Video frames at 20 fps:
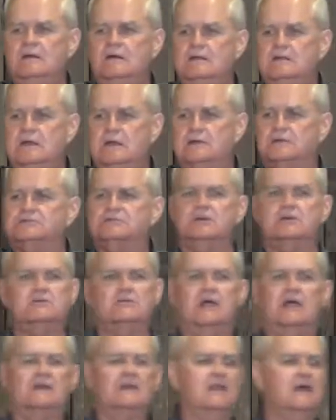they'd have turned
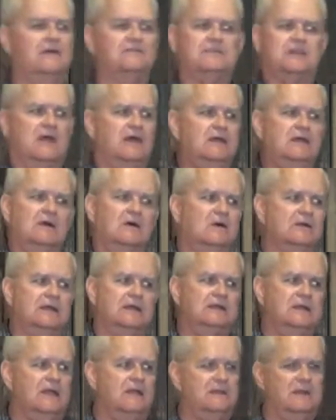around and left and said, I ain't going
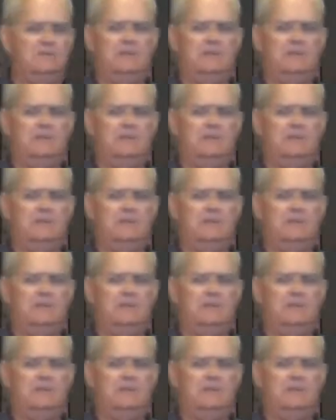in there. Them